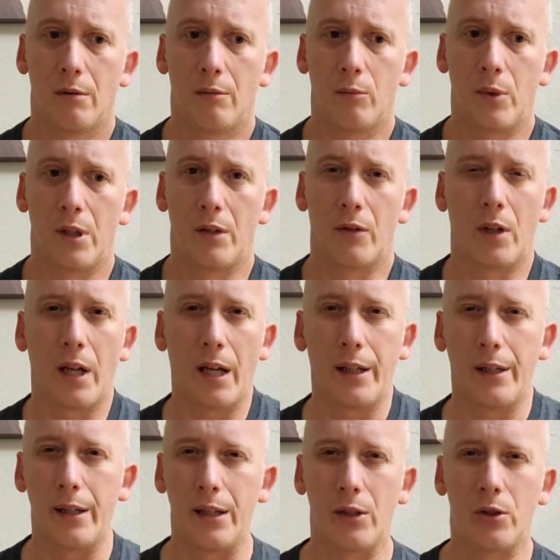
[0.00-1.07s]
we never had
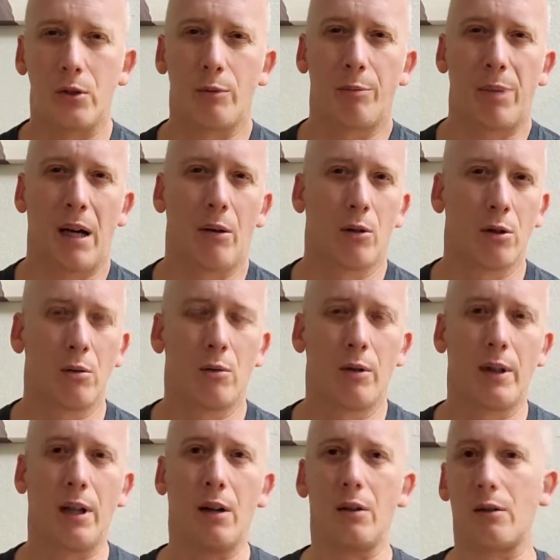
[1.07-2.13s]
any issues with power
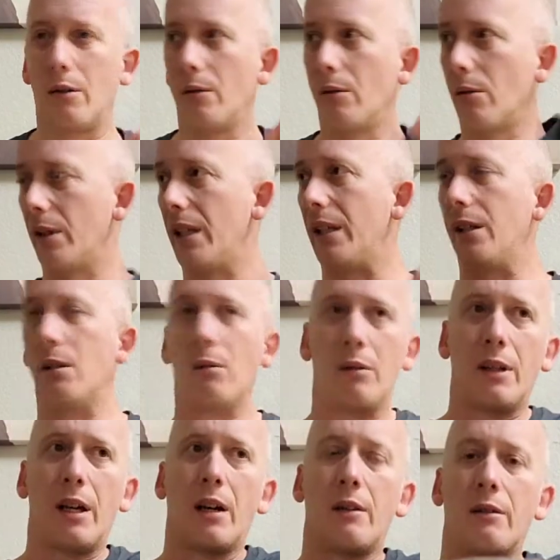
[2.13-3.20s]
going out or, or heat
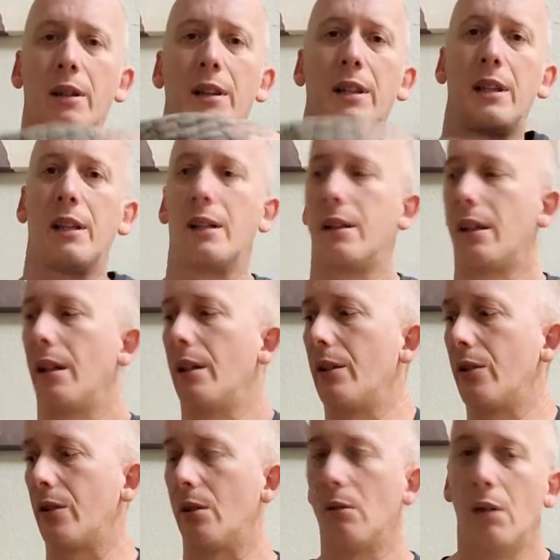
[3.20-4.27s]
going out or anything like that.
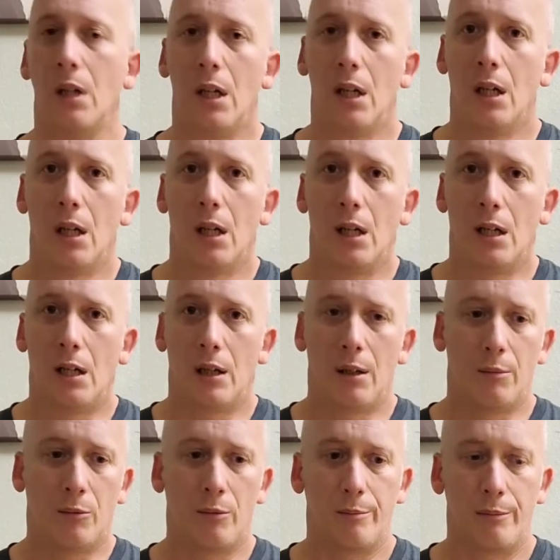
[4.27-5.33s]
So,
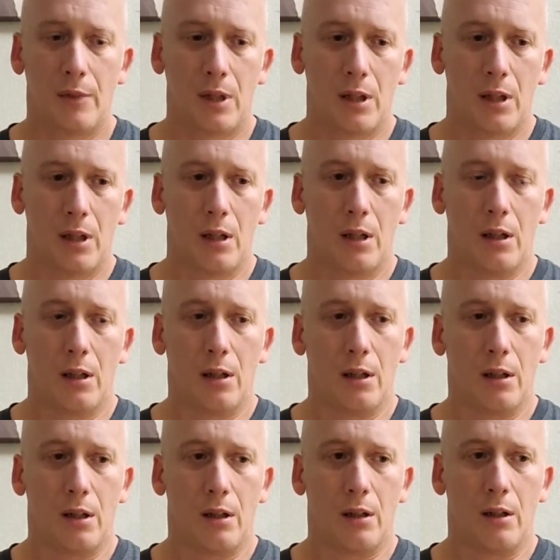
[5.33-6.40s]
um,
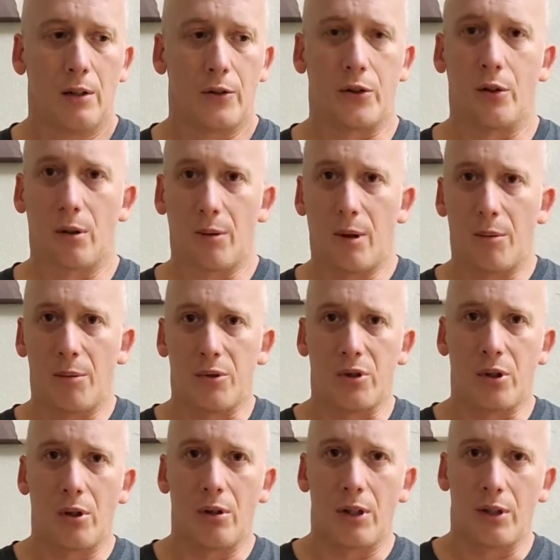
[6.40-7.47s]
so I'm
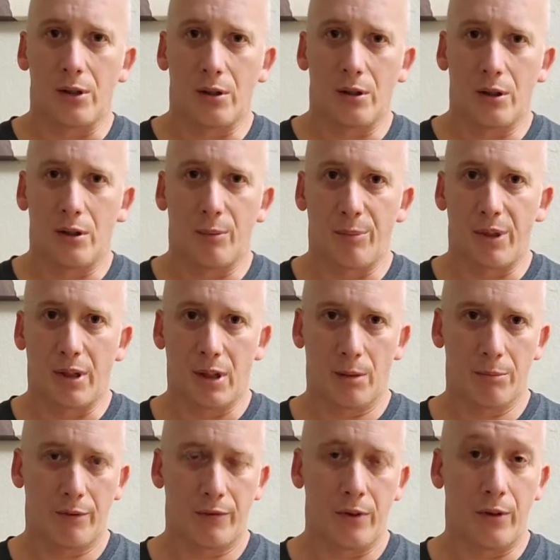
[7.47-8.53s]
slowly starting to pick
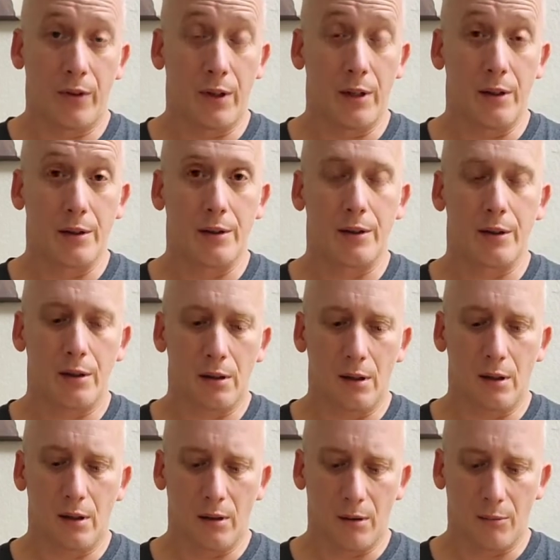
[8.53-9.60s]
up a few things
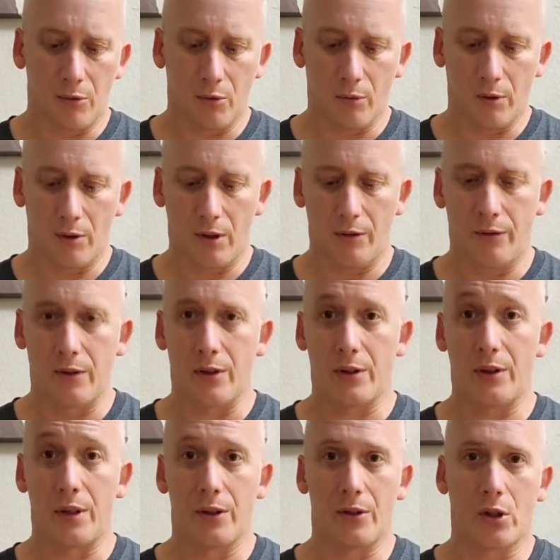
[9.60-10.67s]
um, to where if this
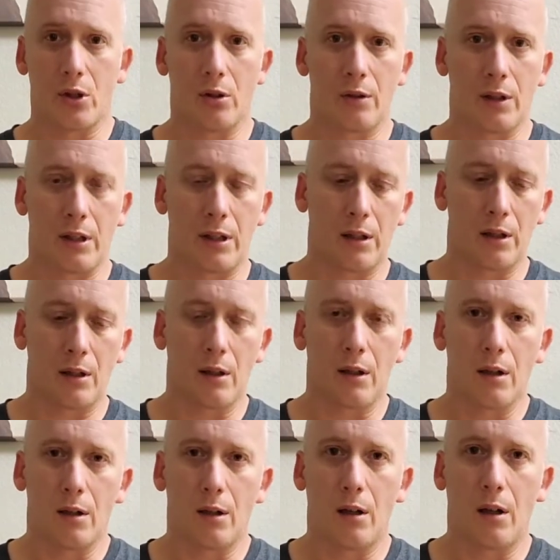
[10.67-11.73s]
does occur again,
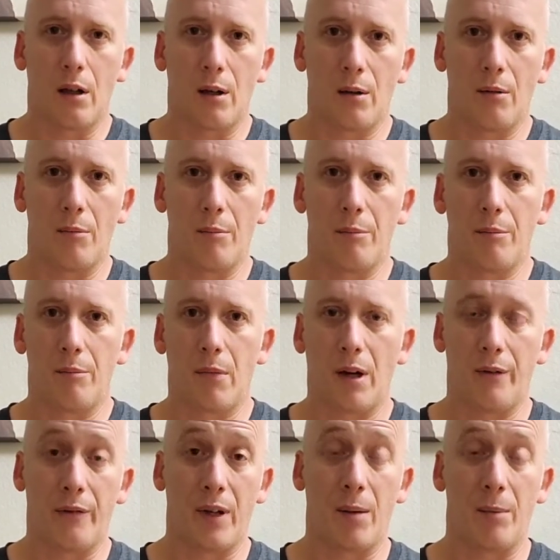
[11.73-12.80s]
uh, my
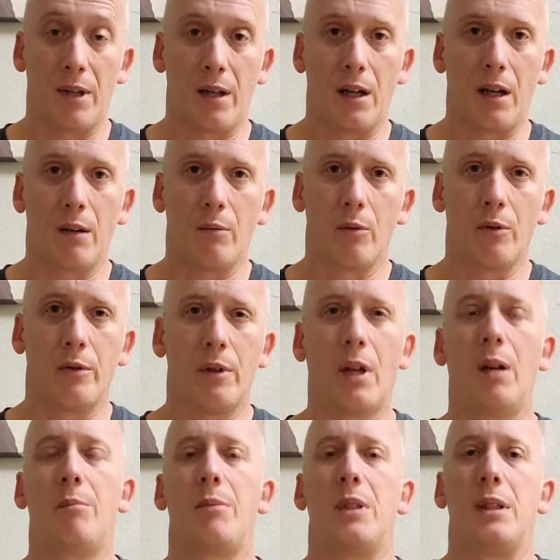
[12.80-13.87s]
family and I will
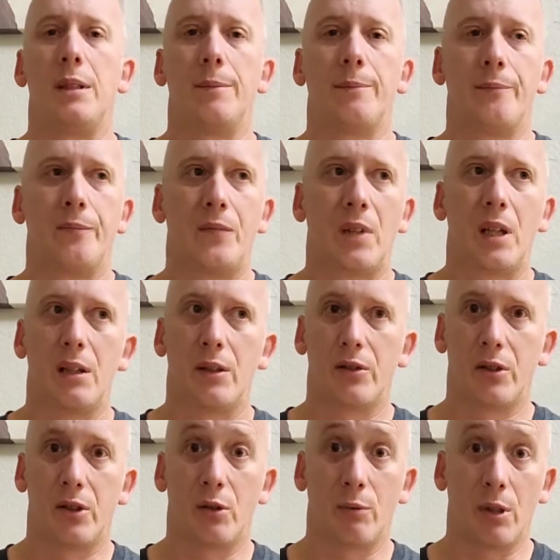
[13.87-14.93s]
not be in the
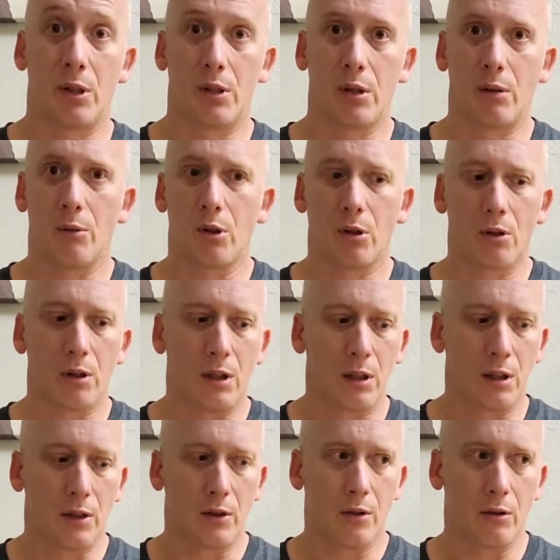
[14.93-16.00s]
situation that we're currently
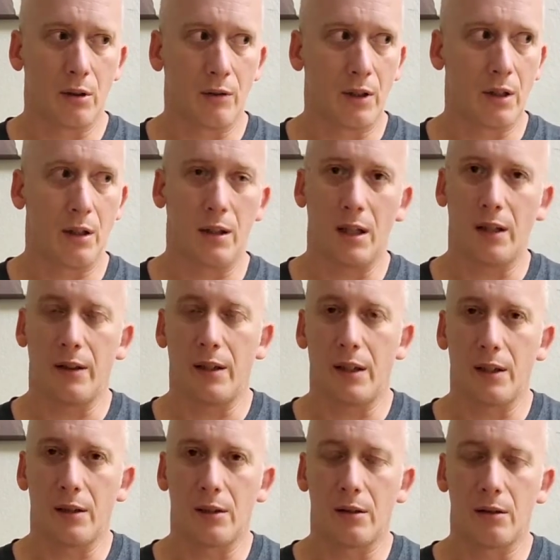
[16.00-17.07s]
in. So I've got a
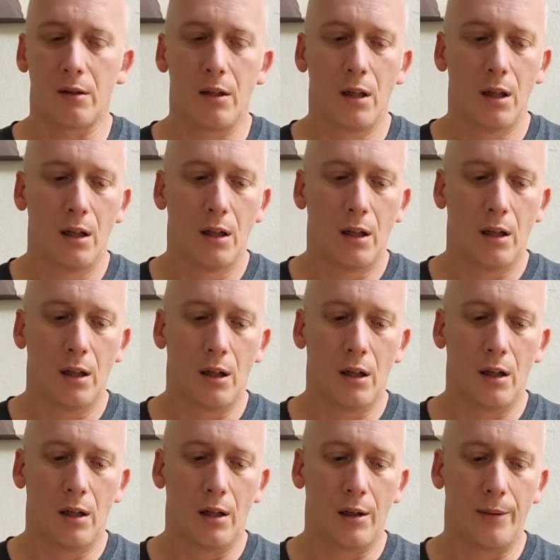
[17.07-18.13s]
9,000 uh,
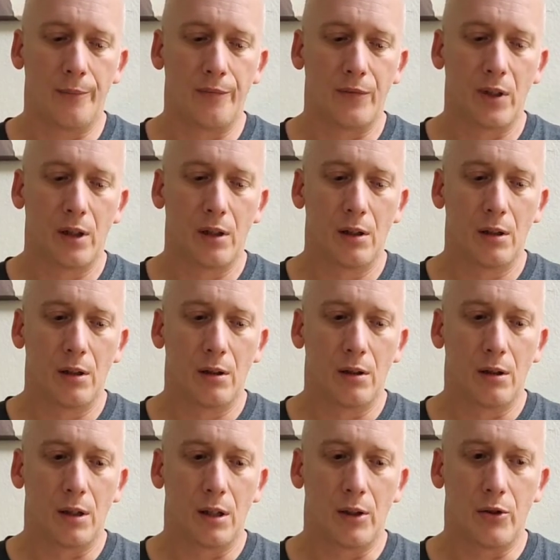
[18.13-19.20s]

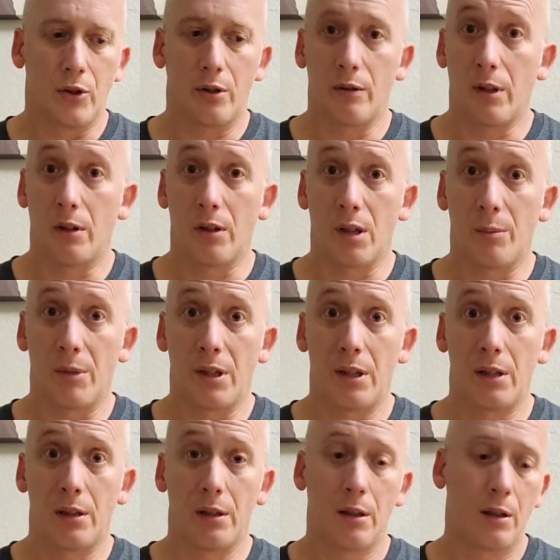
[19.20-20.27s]
uh, generator coming
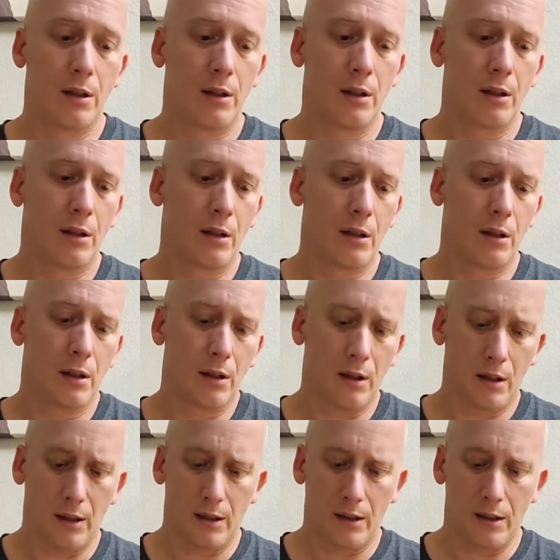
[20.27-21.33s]
in,
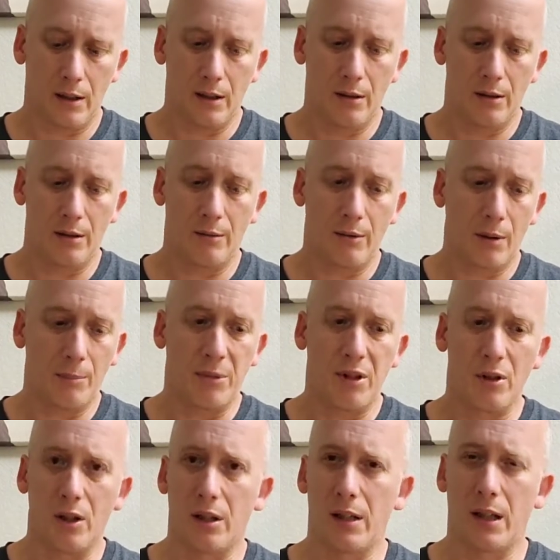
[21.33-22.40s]
uh, and I'll be
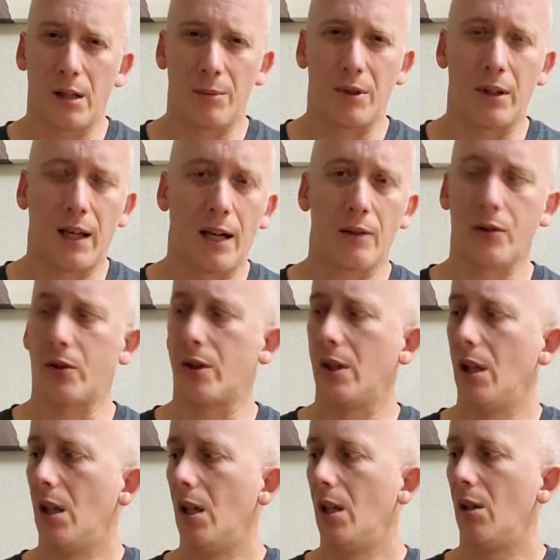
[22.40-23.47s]
hooking that up to the house.
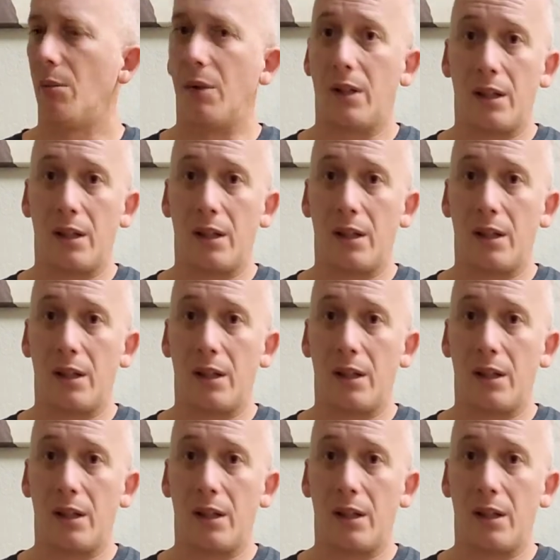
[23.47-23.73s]
But